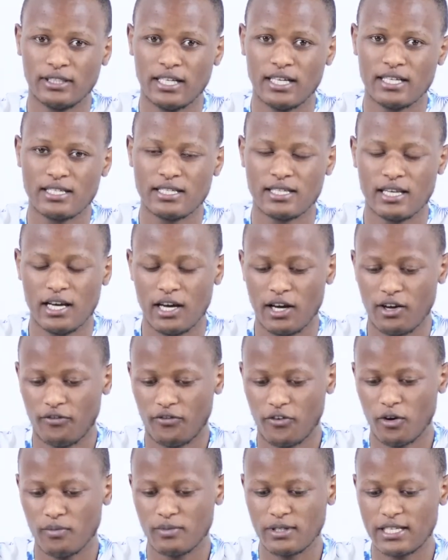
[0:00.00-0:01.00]
just
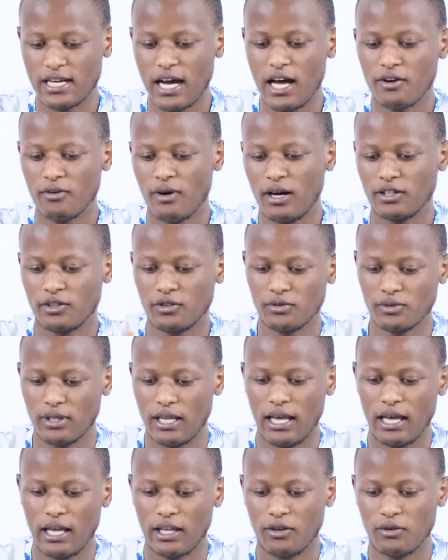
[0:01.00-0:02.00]
from January to
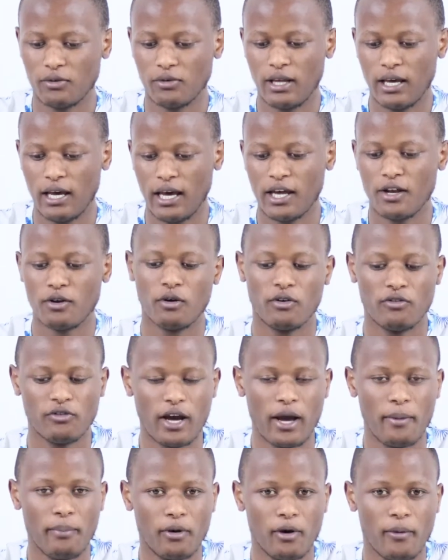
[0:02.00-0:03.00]
the end of
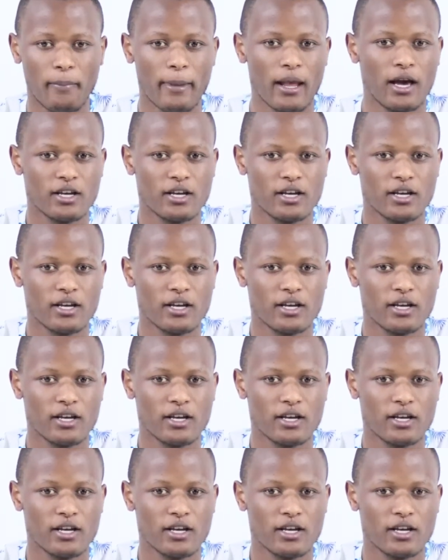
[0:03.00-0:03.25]
April.